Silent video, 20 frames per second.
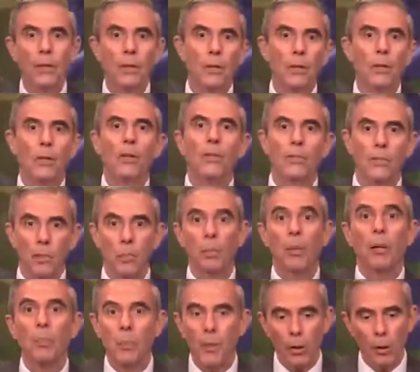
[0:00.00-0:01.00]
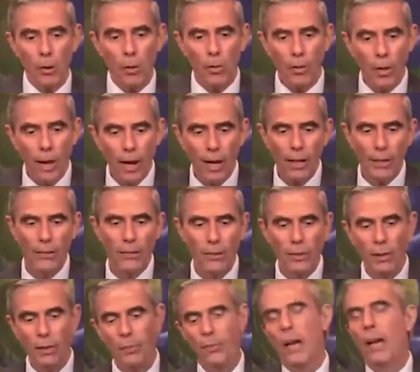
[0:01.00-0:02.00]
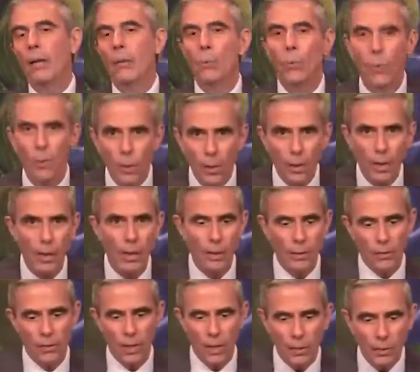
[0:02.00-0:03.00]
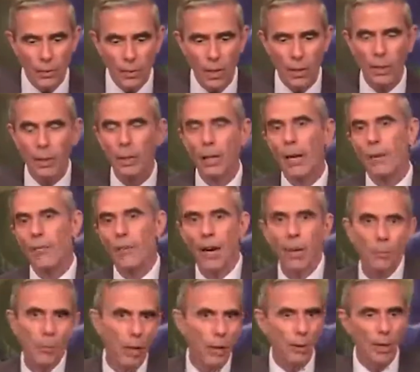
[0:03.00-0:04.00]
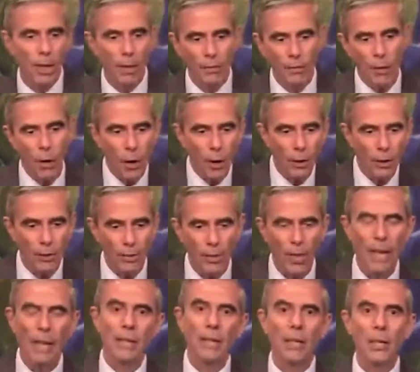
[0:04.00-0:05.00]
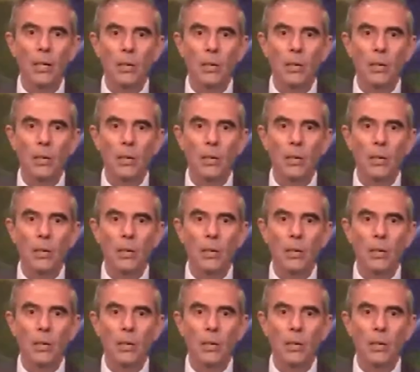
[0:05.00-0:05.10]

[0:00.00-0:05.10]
The subliminal thoughts of unworthiness, there's not enough, I'm not enough, all of that.